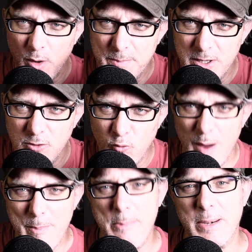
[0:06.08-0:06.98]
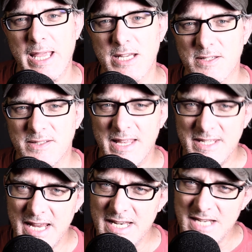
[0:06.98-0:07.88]
we build web applications. They
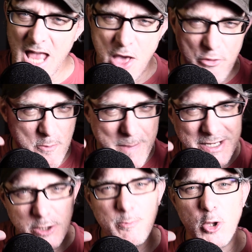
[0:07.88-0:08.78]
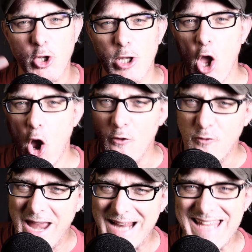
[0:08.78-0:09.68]
change the mental model of
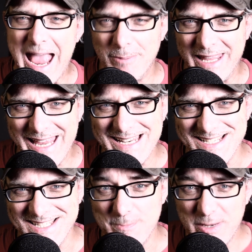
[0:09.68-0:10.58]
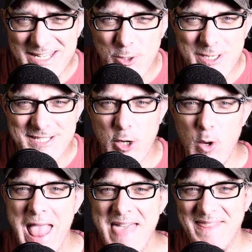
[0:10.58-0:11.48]
React applications, but in doing so,
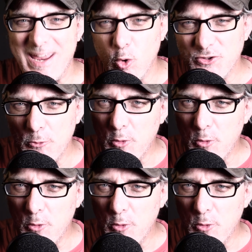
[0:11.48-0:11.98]
they also